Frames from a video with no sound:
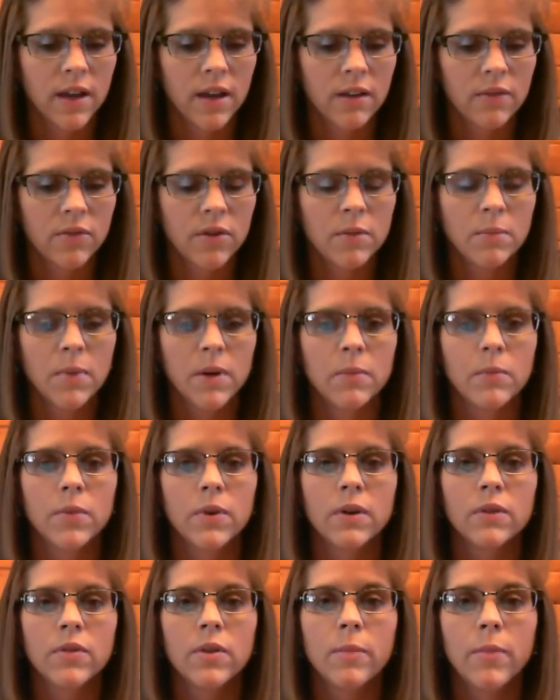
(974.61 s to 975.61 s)
every
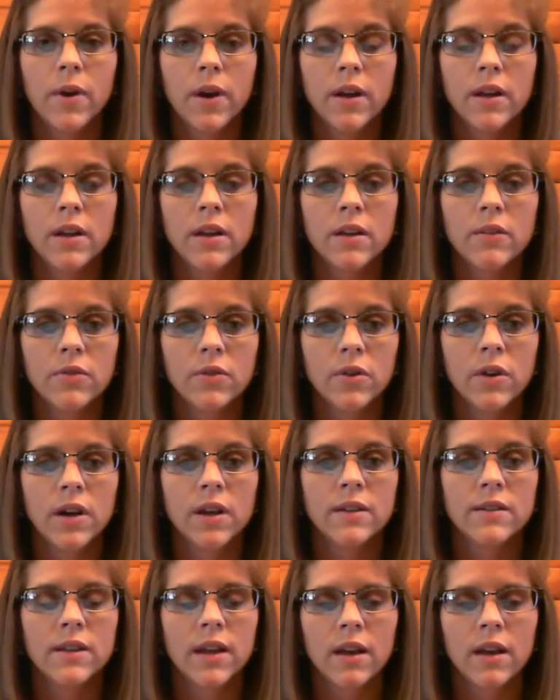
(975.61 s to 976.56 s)
member of the body of Christ,